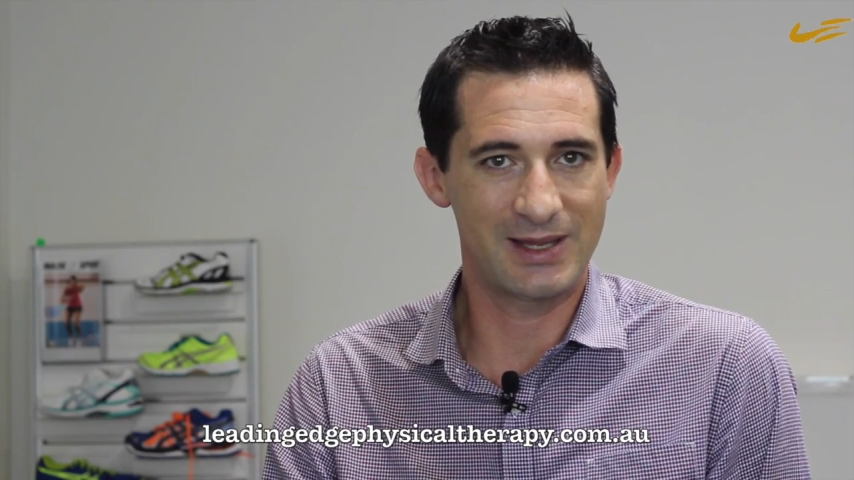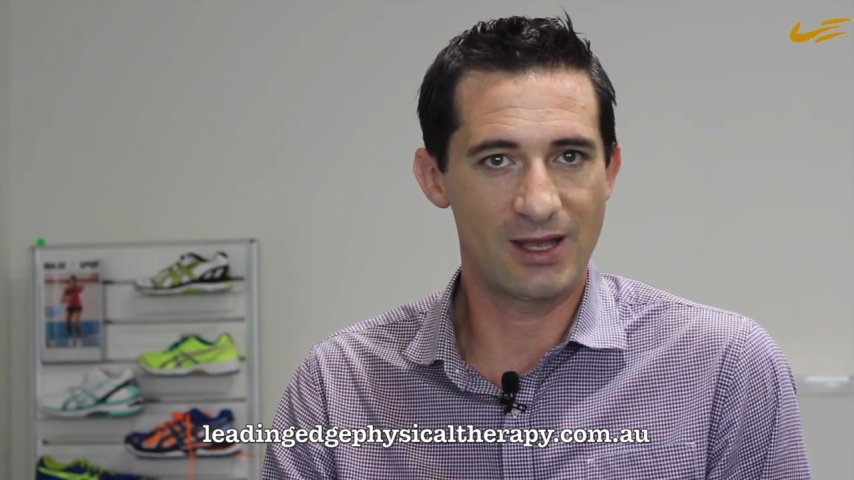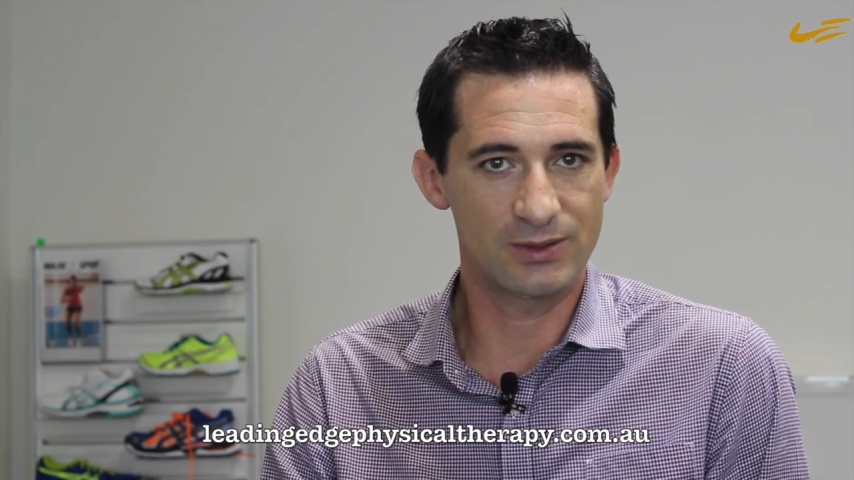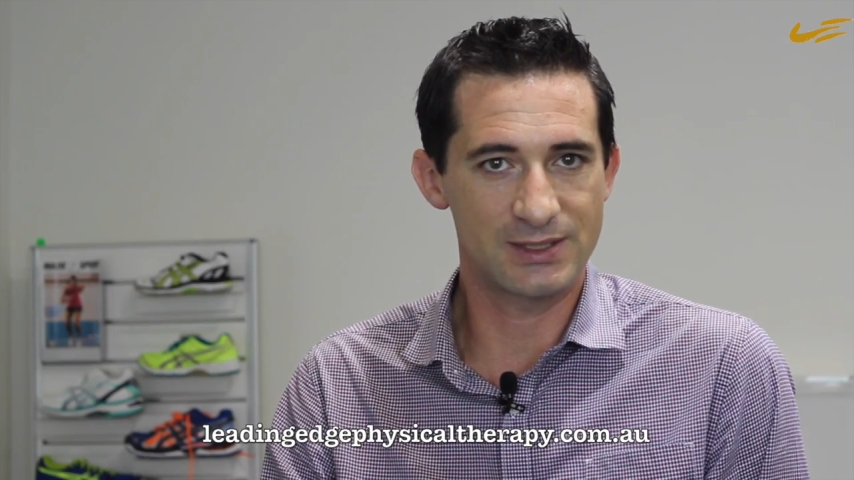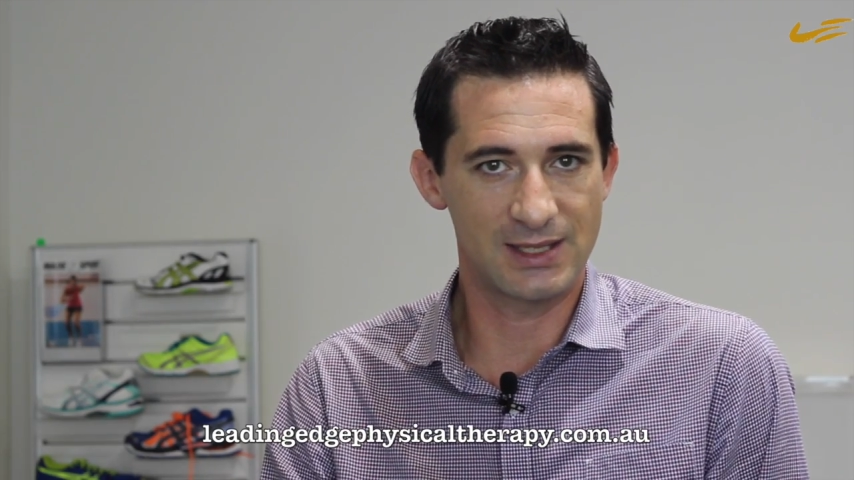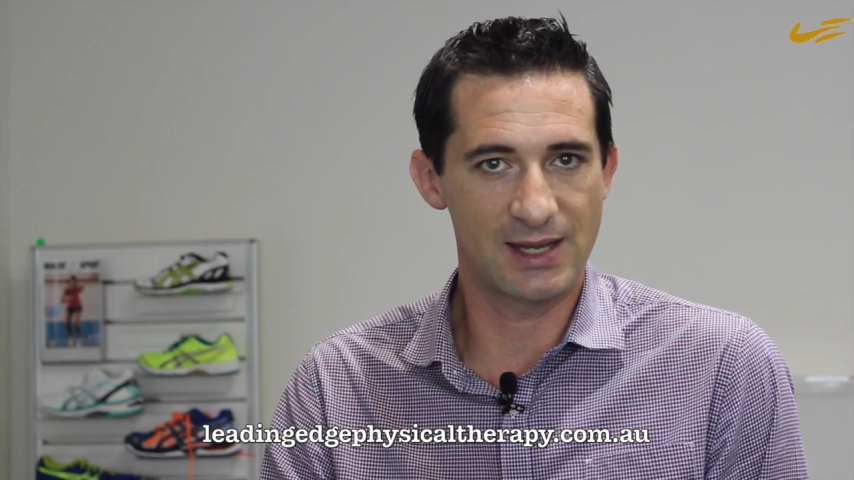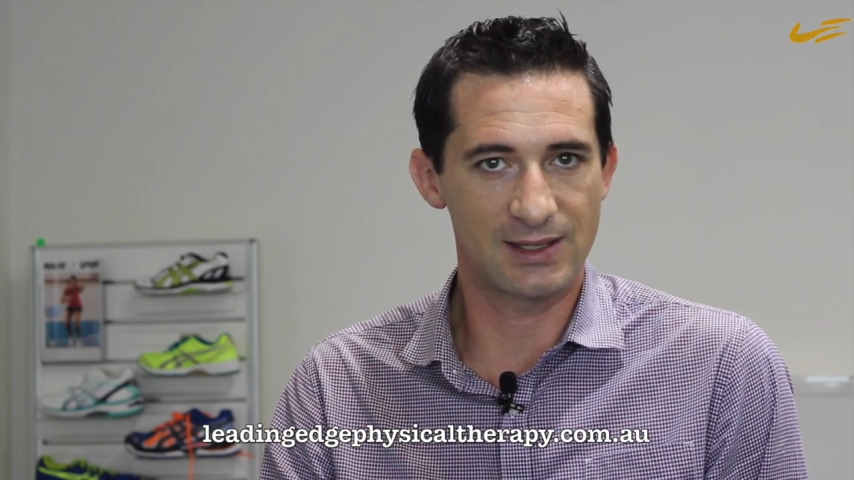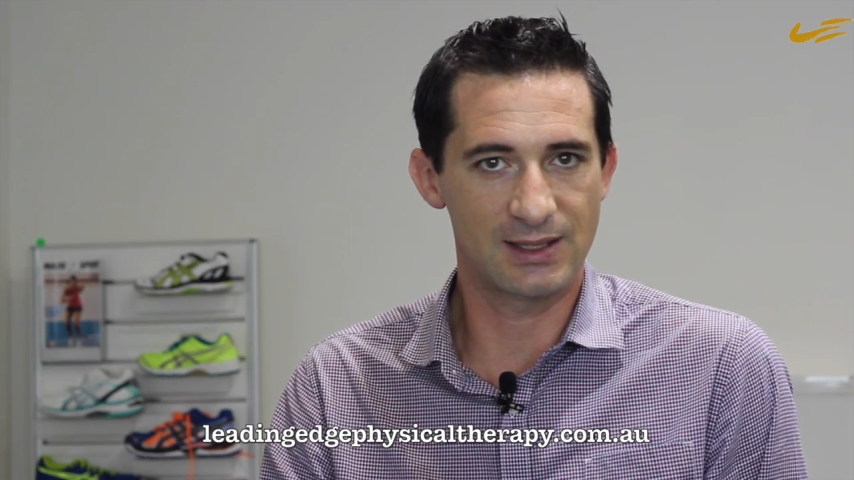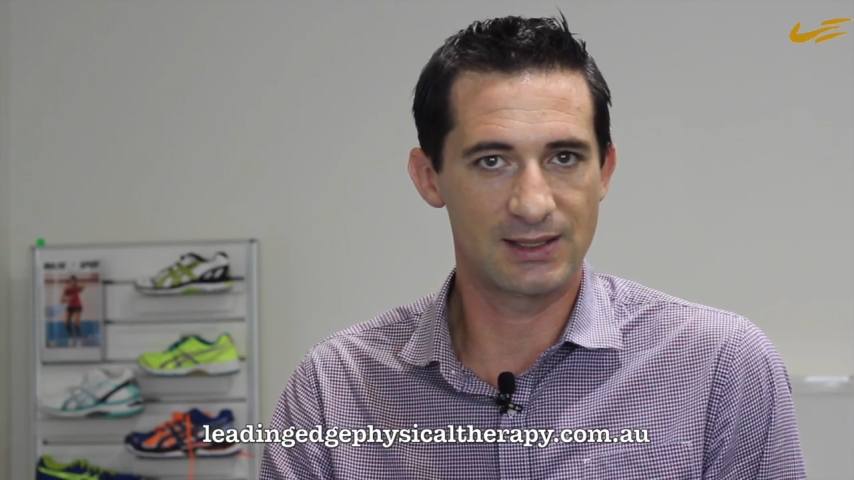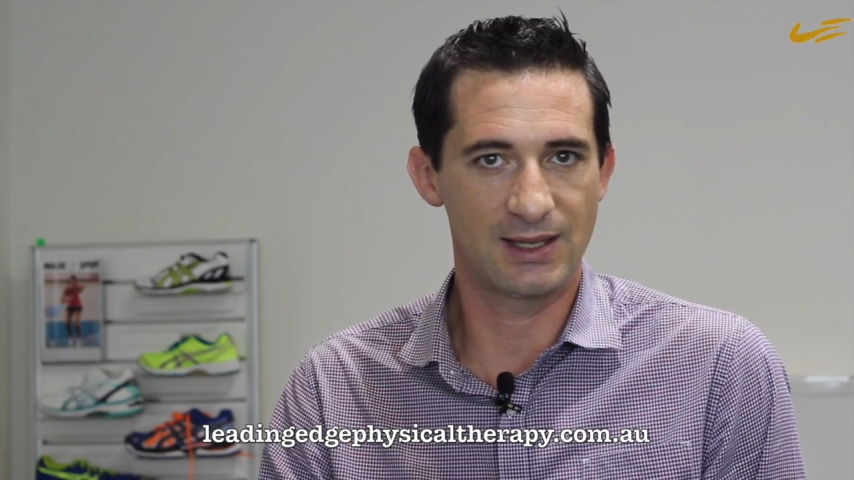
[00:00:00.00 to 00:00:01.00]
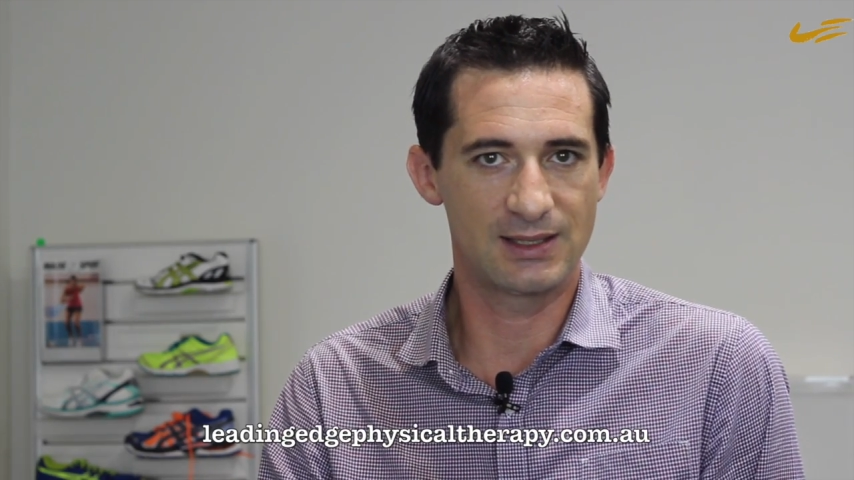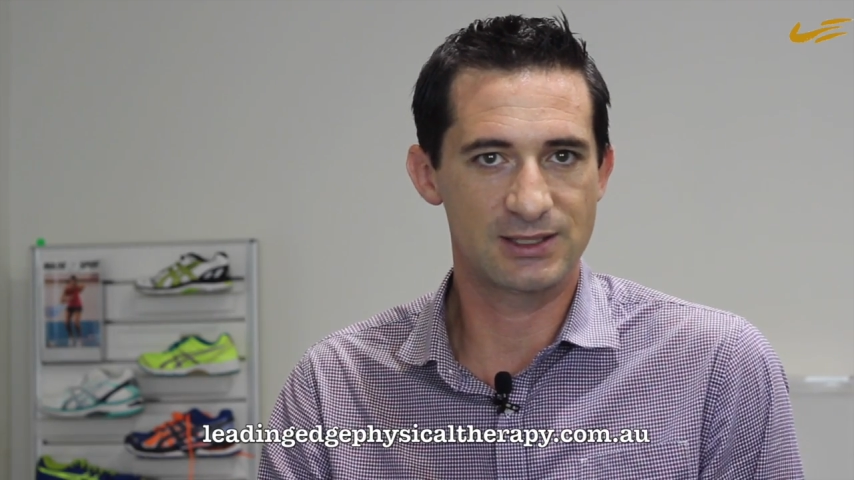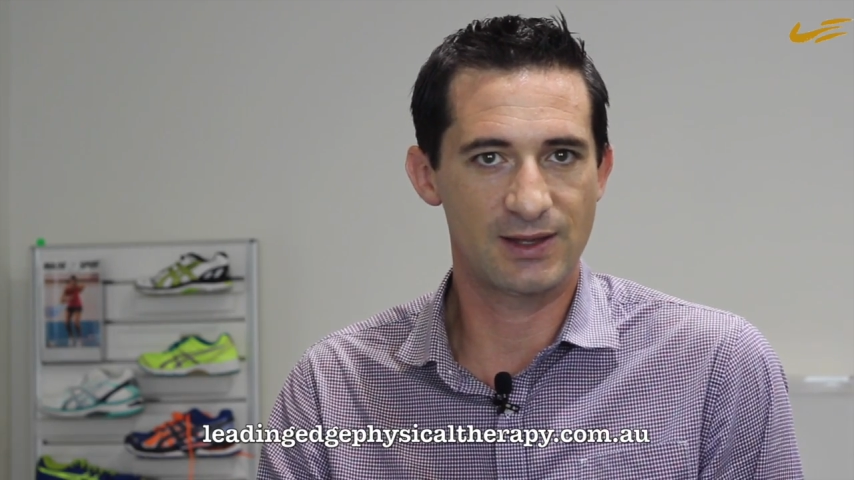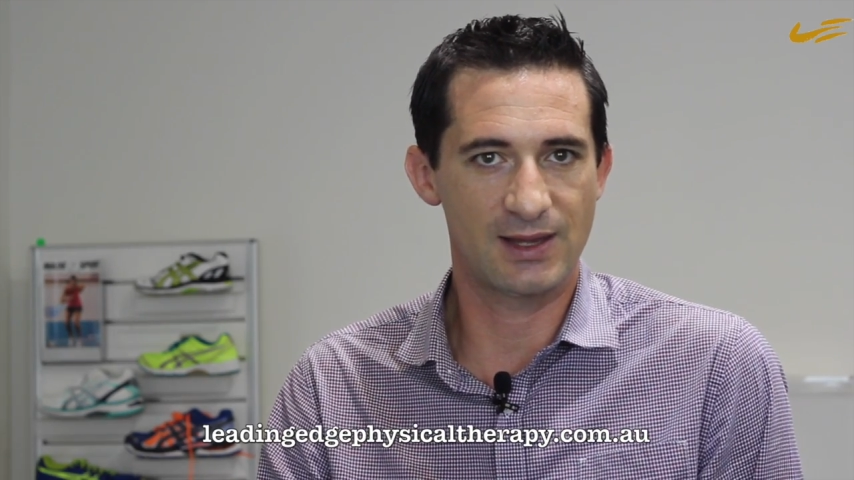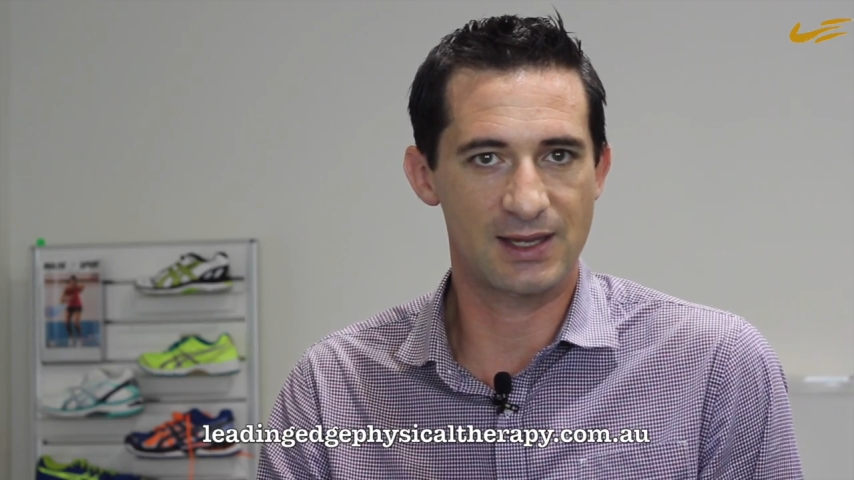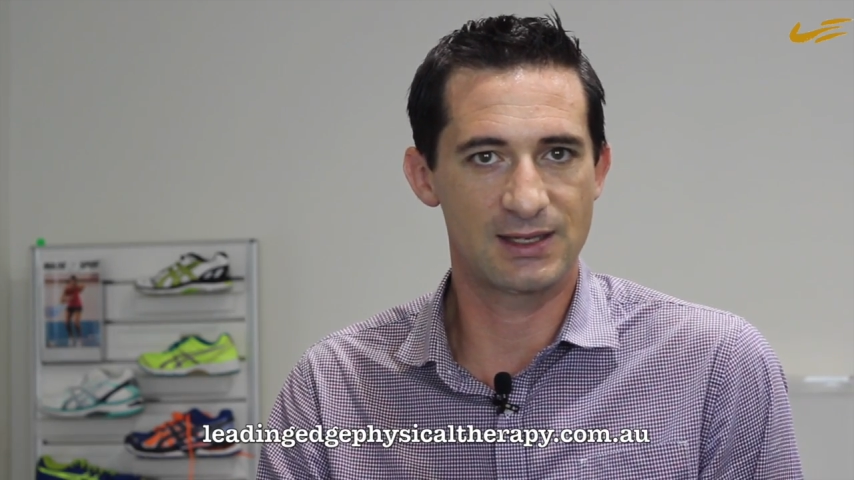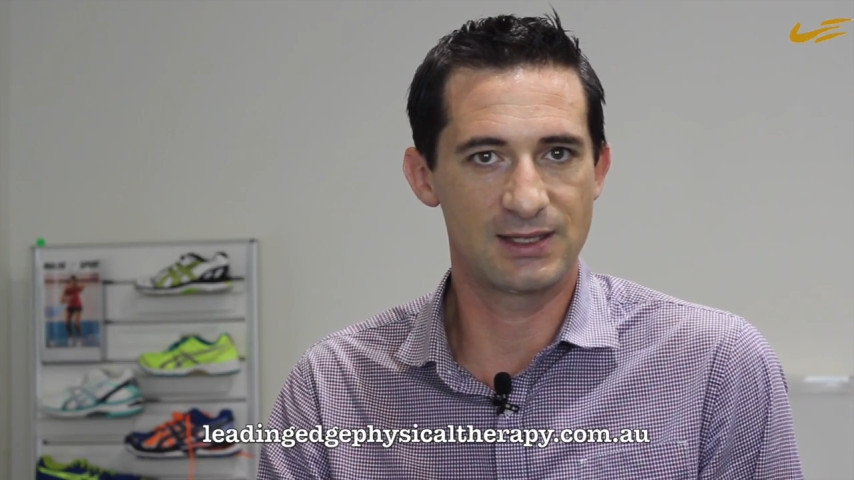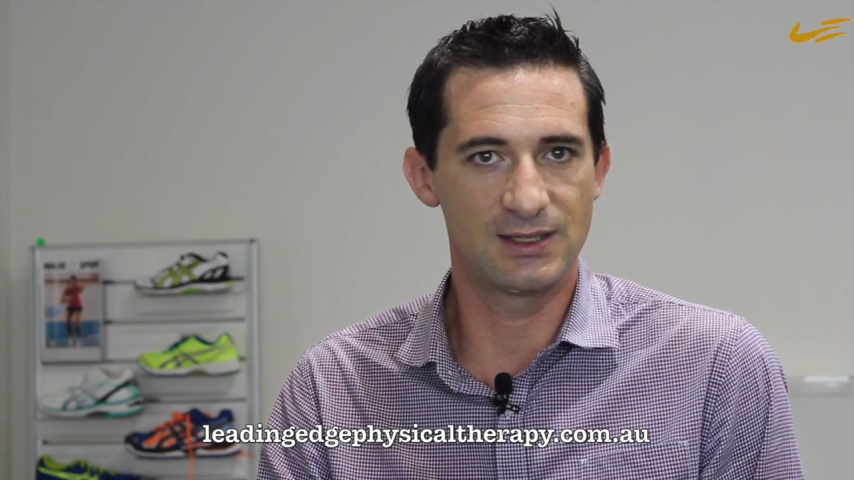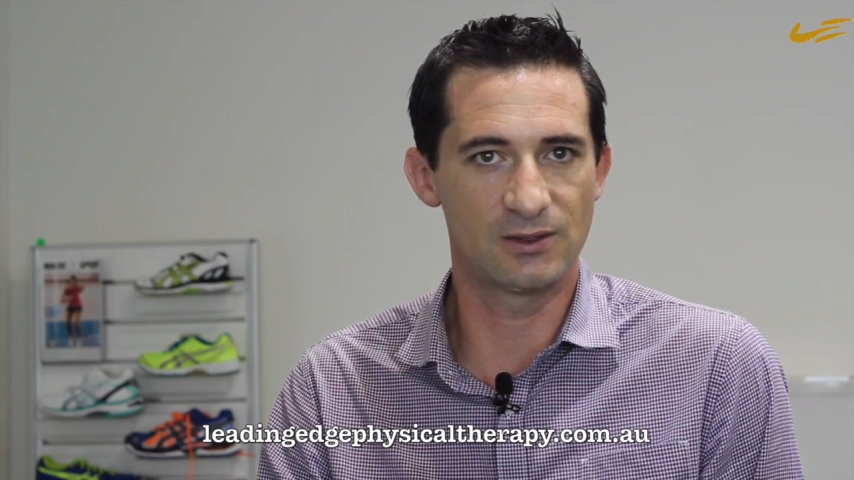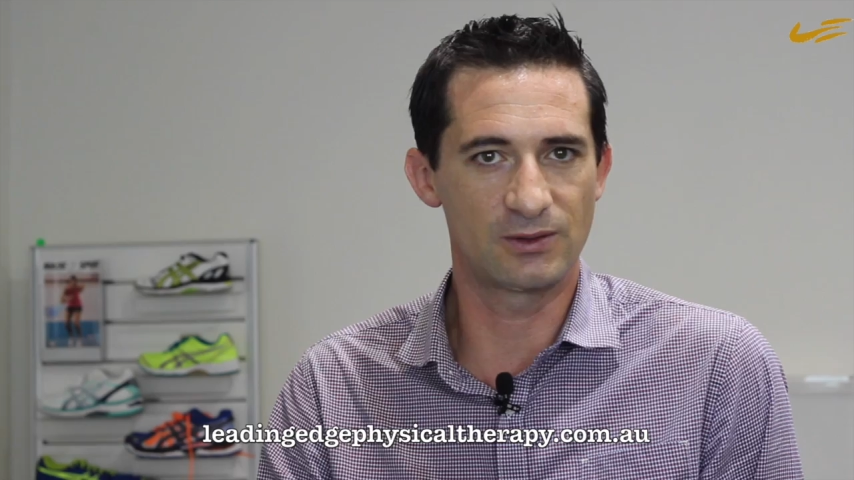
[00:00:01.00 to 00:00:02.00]
be held together and so that they can
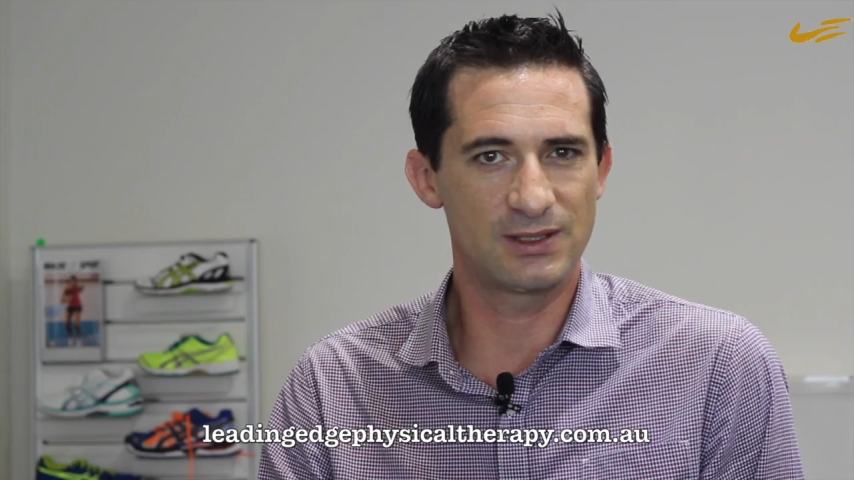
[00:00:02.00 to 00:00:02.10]
heal.